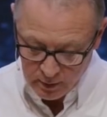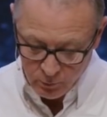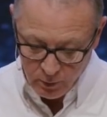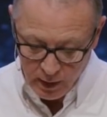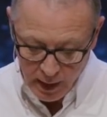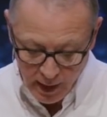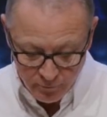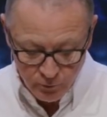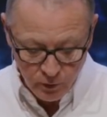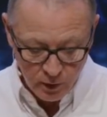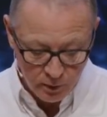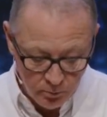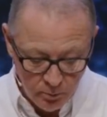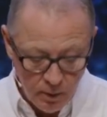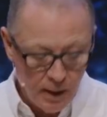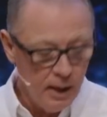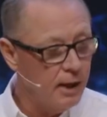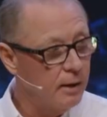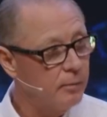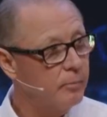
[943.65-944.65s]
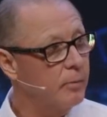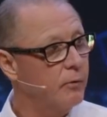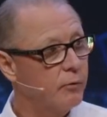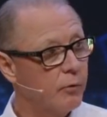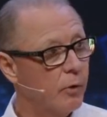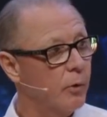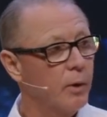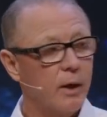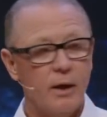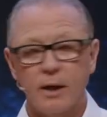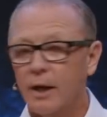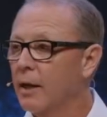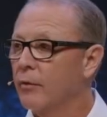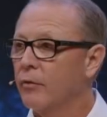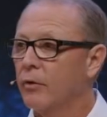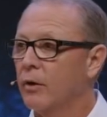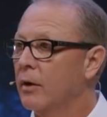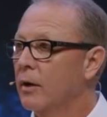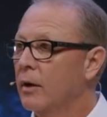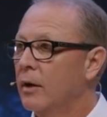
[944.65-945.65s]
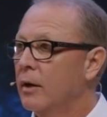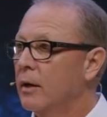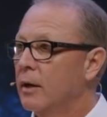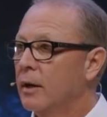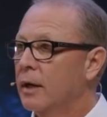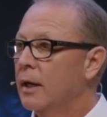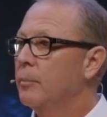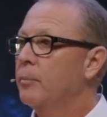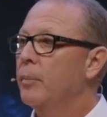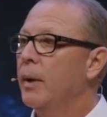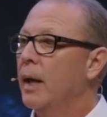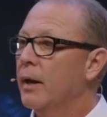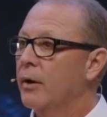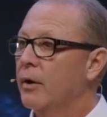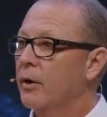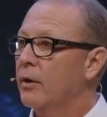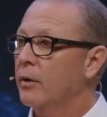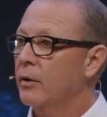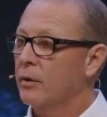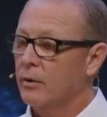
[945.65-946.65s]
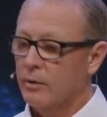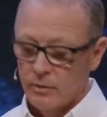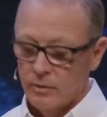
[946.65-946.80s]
We have to admit it before we can ever get better.